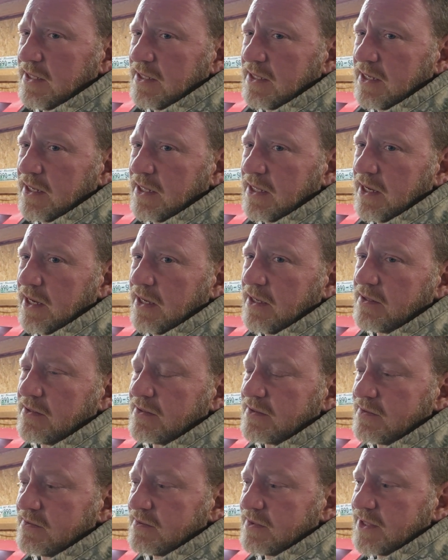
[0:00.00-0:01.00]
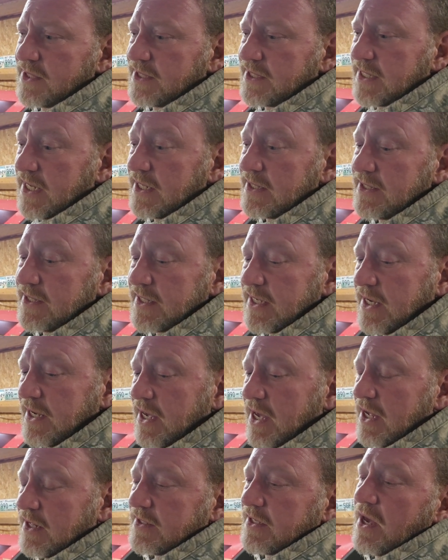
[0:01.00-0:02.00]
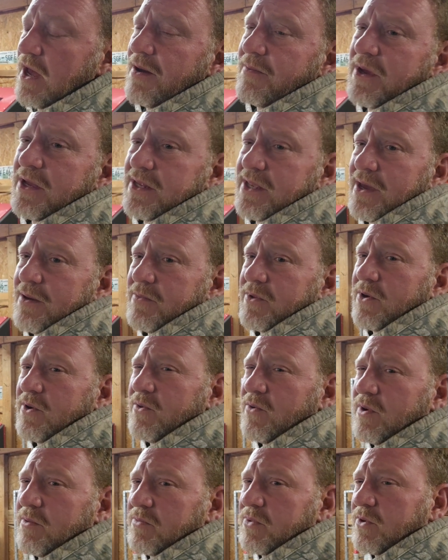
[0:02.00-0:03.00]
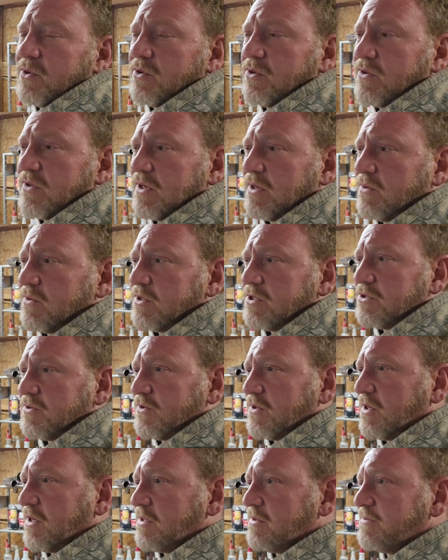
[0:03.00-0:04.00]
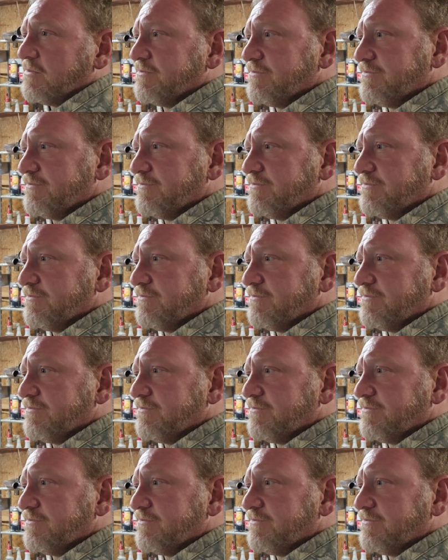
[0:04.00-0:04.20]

And like Stacy said, guys, comment down below what blue you think we should run.